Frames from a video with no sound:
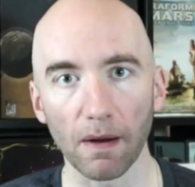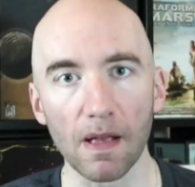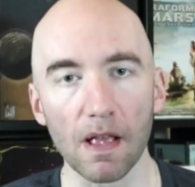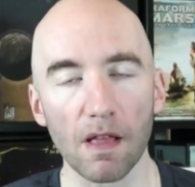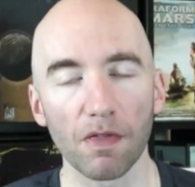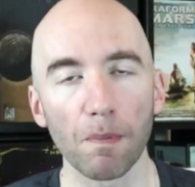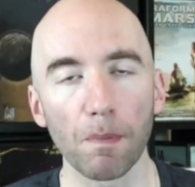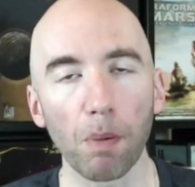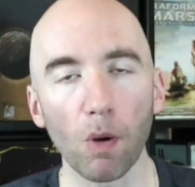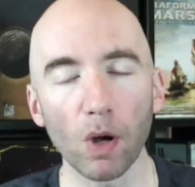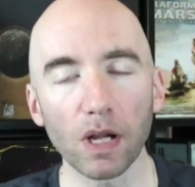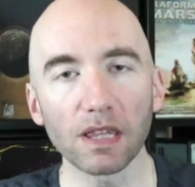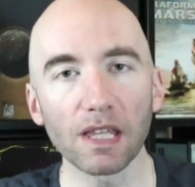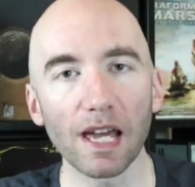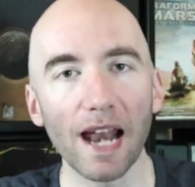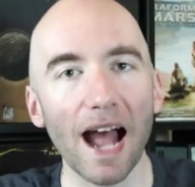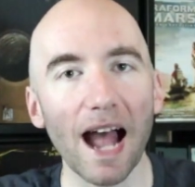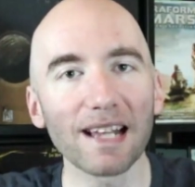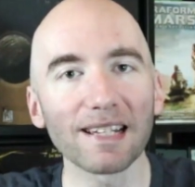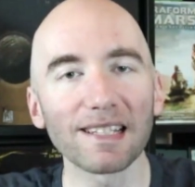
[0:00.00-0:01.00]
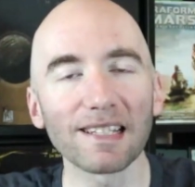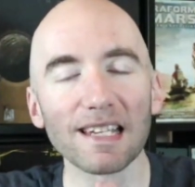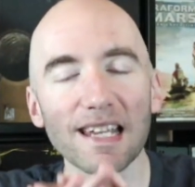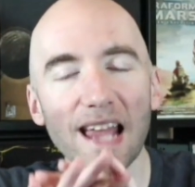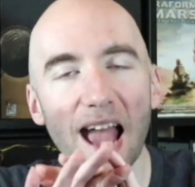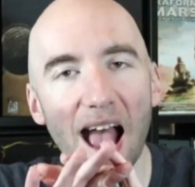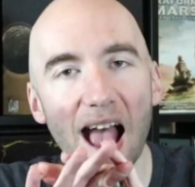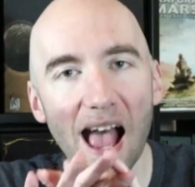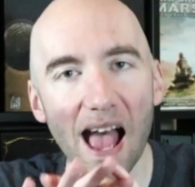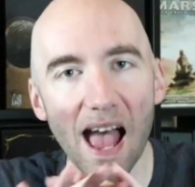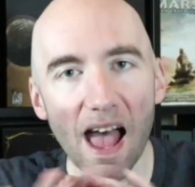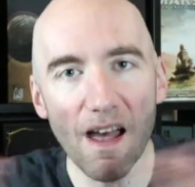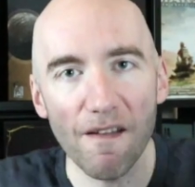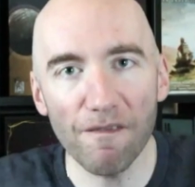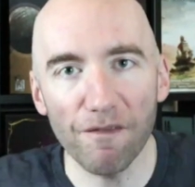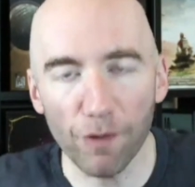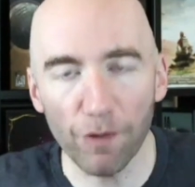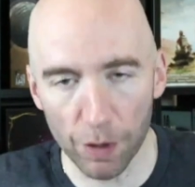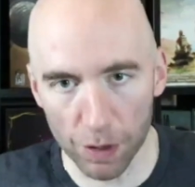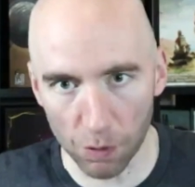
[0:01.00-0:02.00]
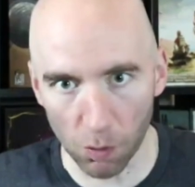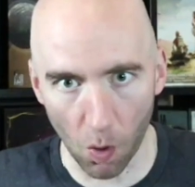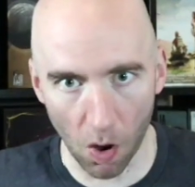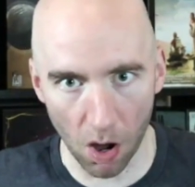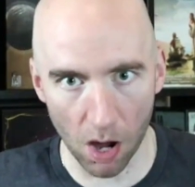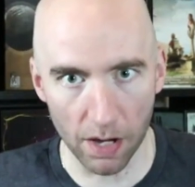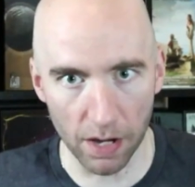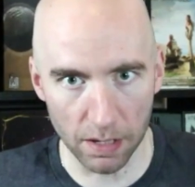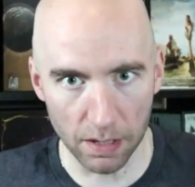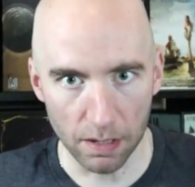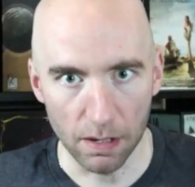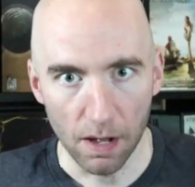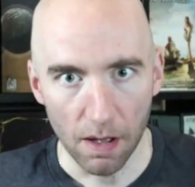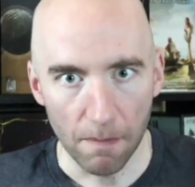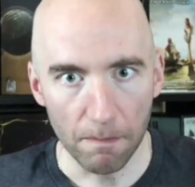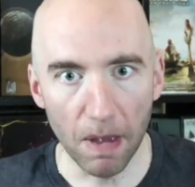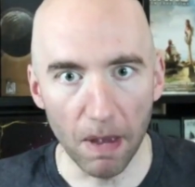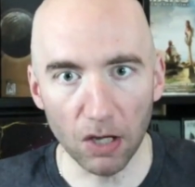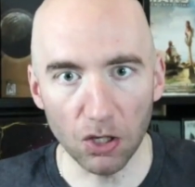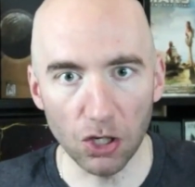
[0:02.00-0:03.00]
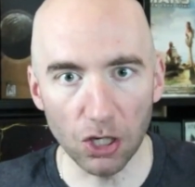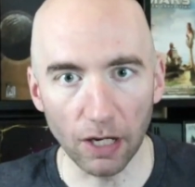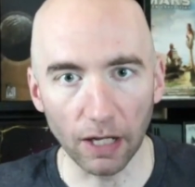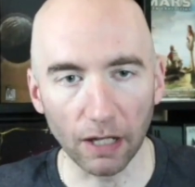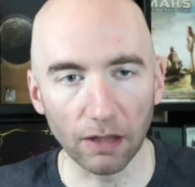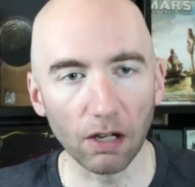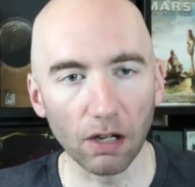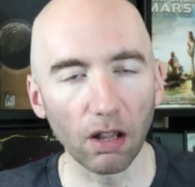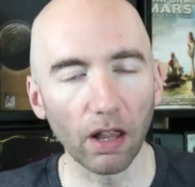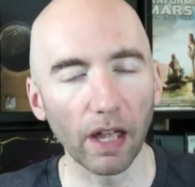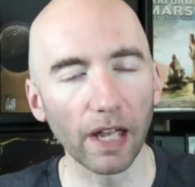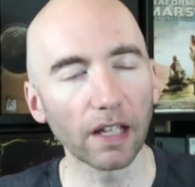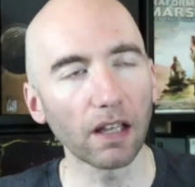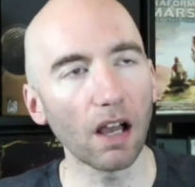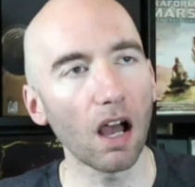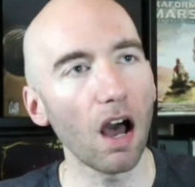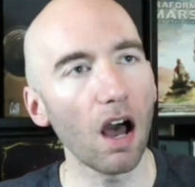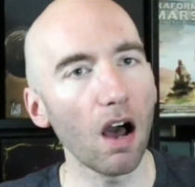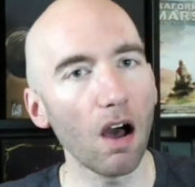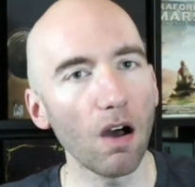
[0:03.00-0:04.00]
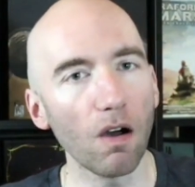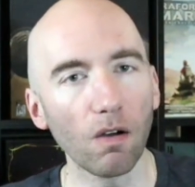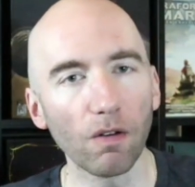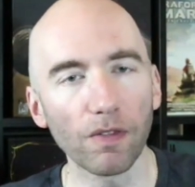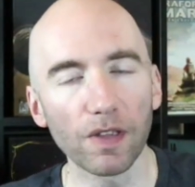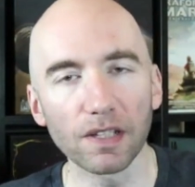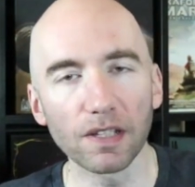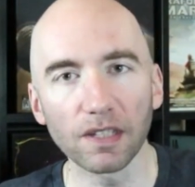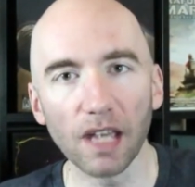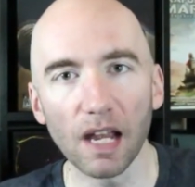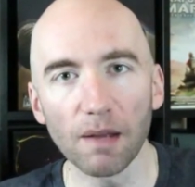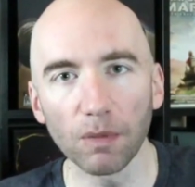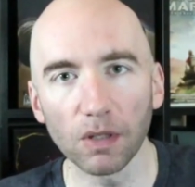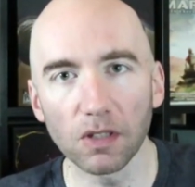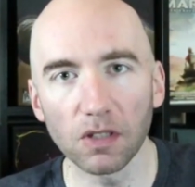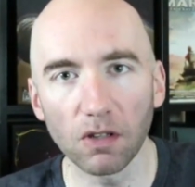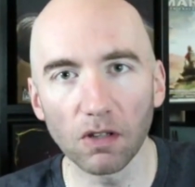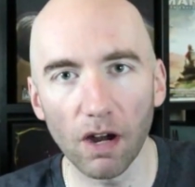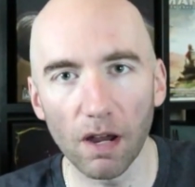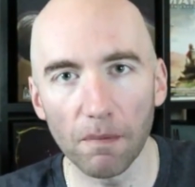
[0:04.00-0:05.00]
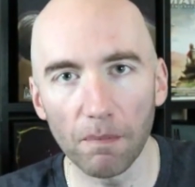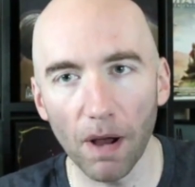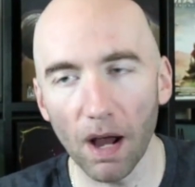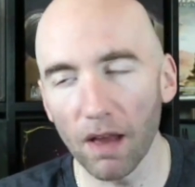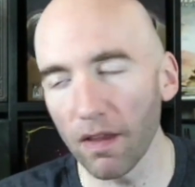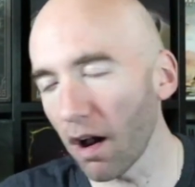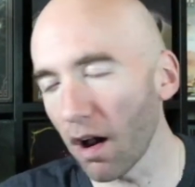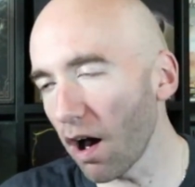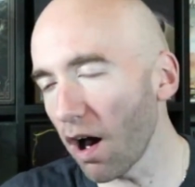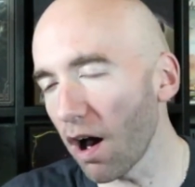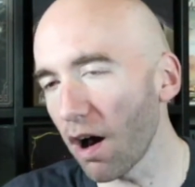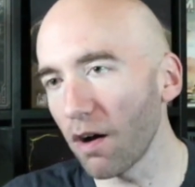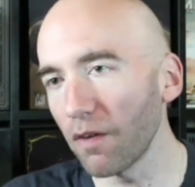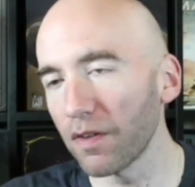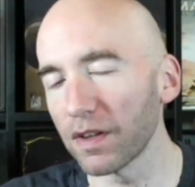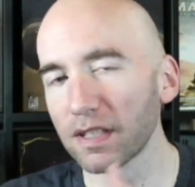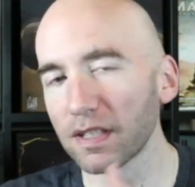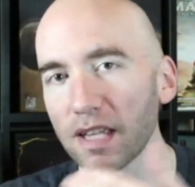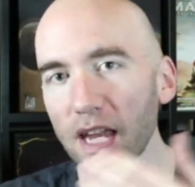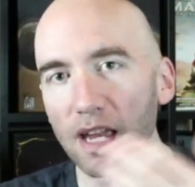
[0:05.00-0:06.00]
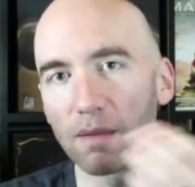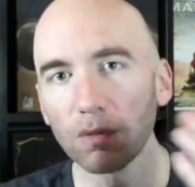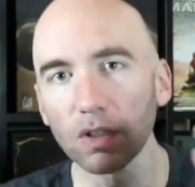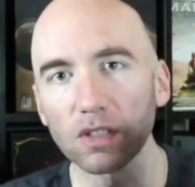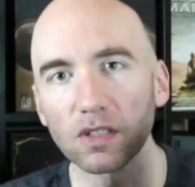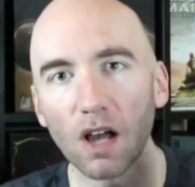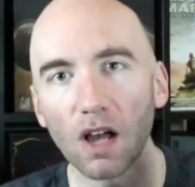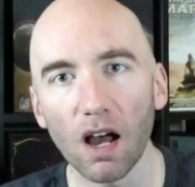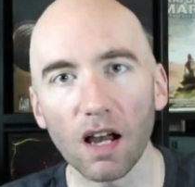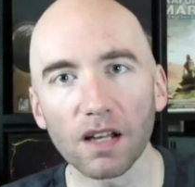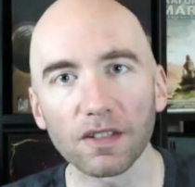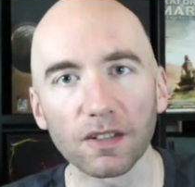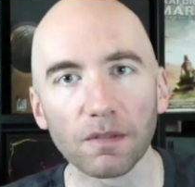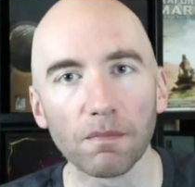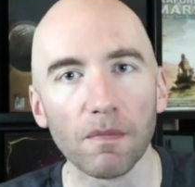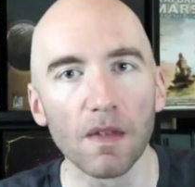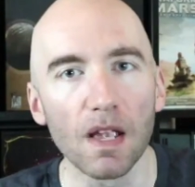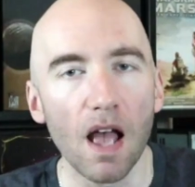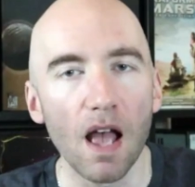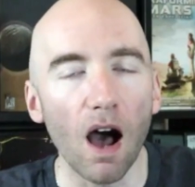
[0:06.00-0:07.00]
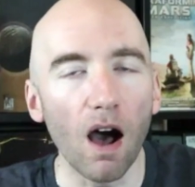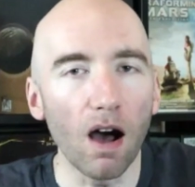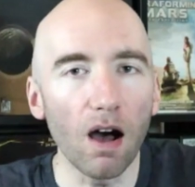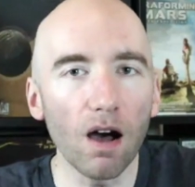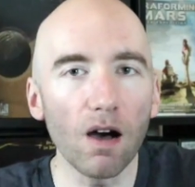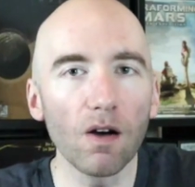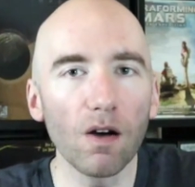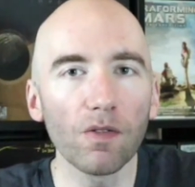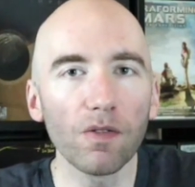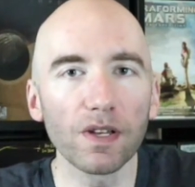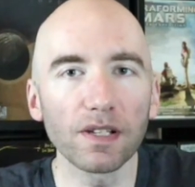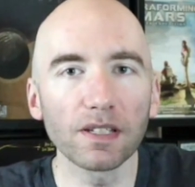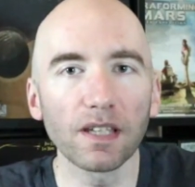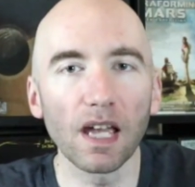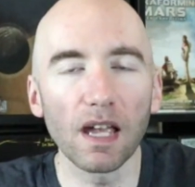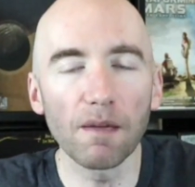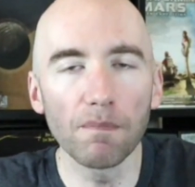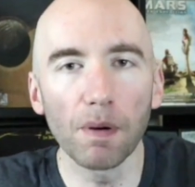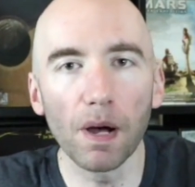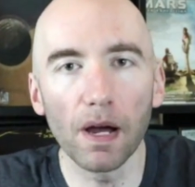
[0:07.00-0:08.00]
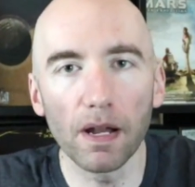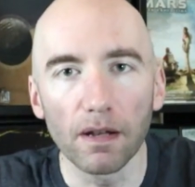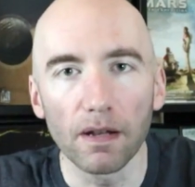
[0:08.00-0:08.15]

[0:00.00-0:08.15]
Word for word: The point that I see everyone mentioning. They're like, oh, this game looks great, but oh, this game looks awesome. Oh, this game, but...